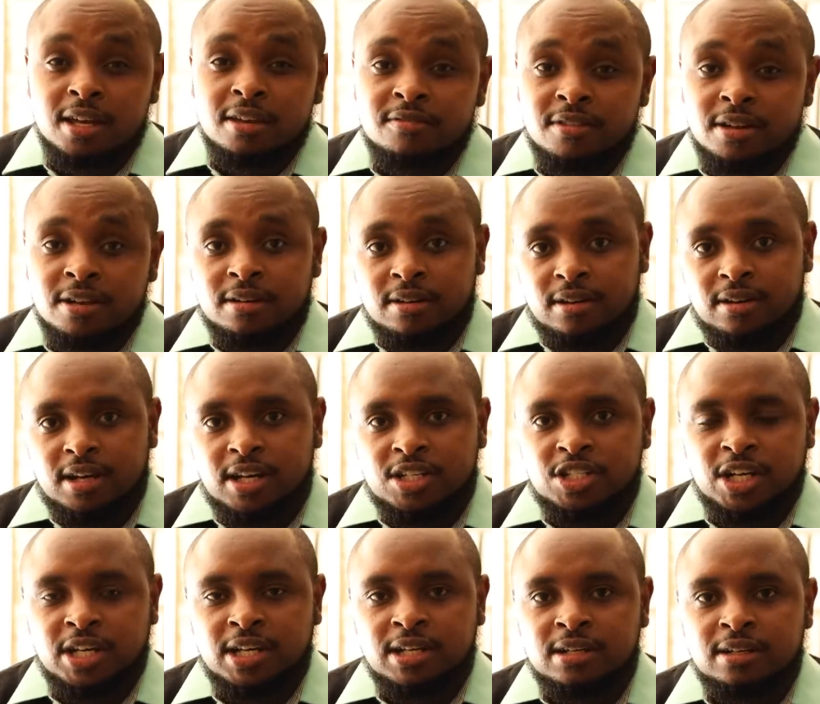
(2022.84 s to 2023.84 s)
even a
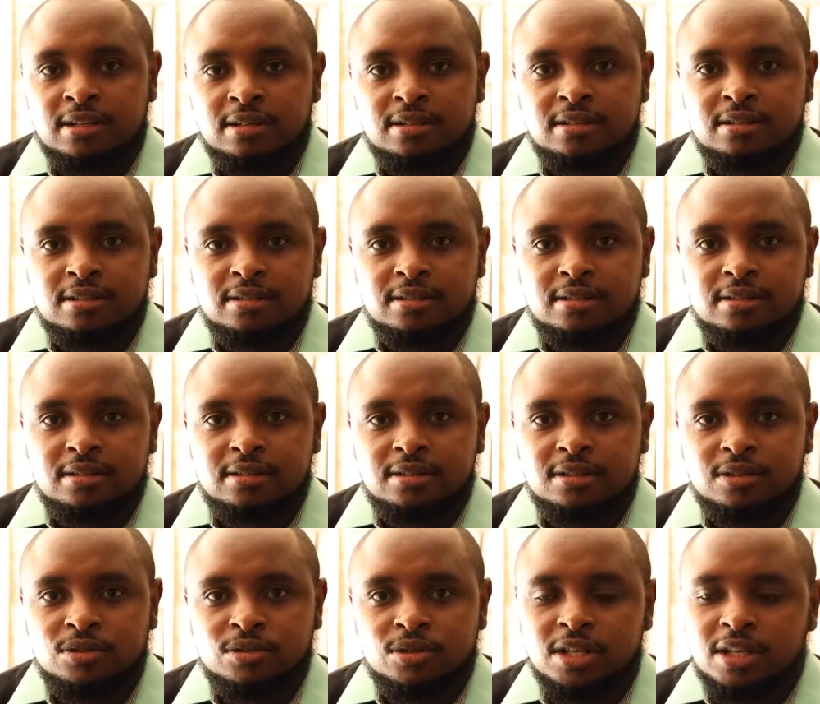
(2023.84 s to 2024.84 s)
child,
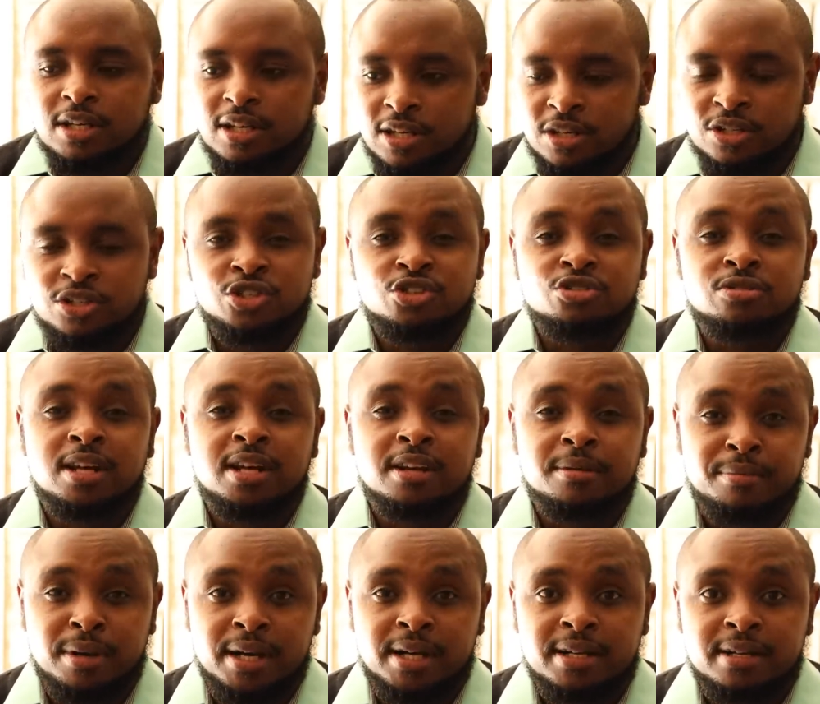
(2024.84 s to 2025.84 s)
it is usually
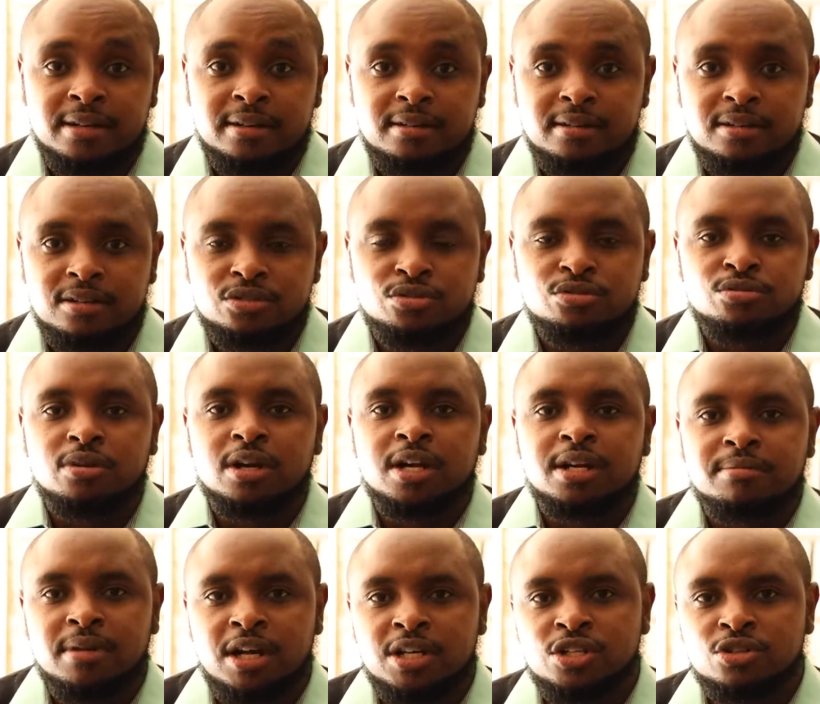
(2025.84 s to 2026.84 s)
a burden. So you
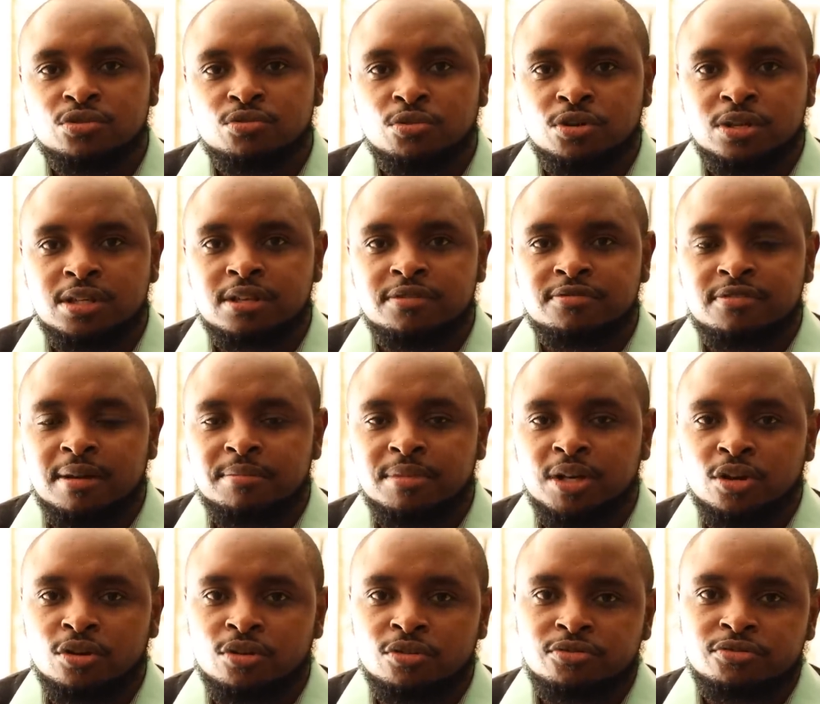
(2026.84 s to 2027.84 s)
can imagine what the
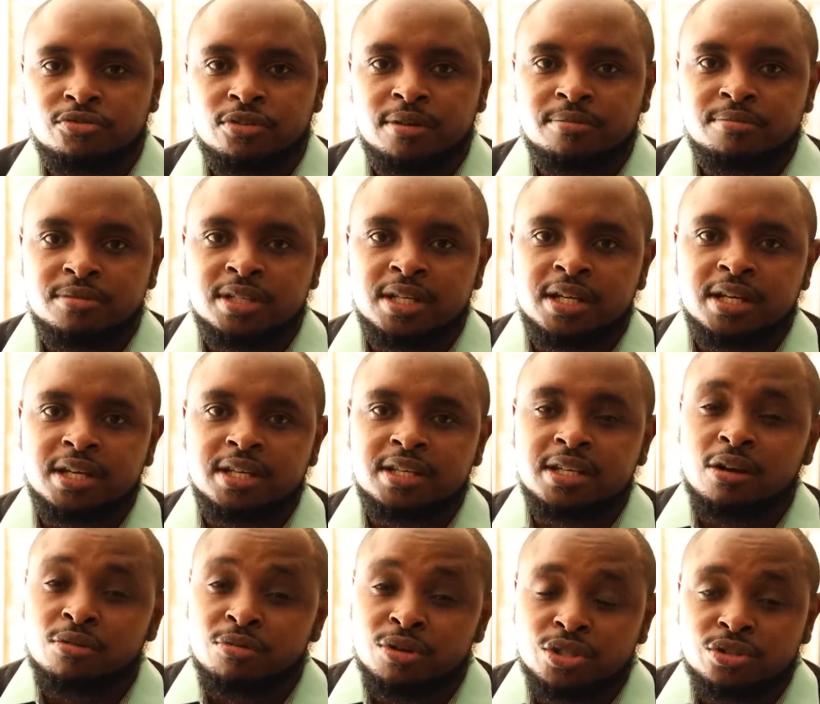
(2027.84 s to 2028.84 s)
family of Mzee
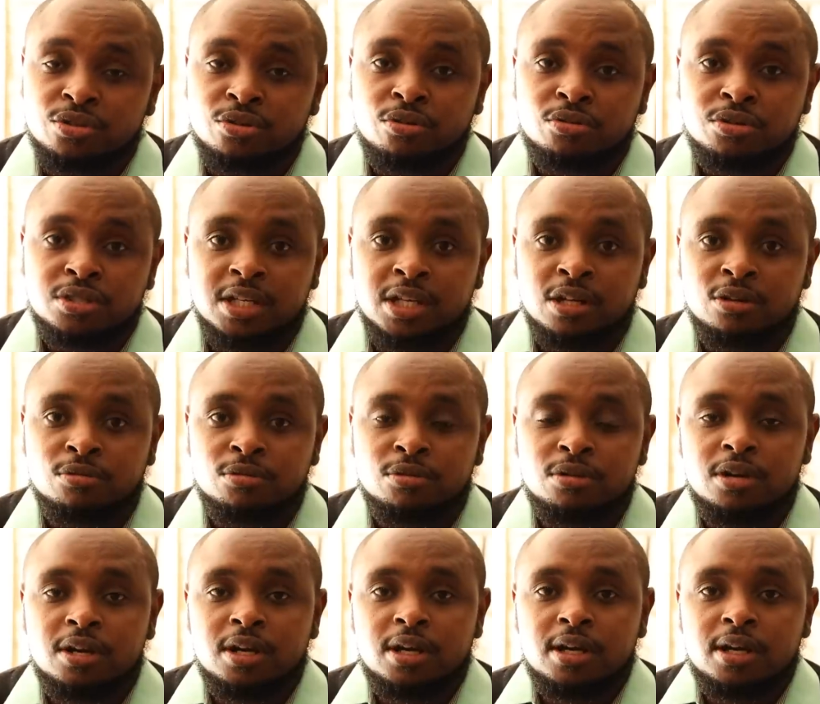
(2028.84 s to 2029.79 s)
Nyangweso Oselu,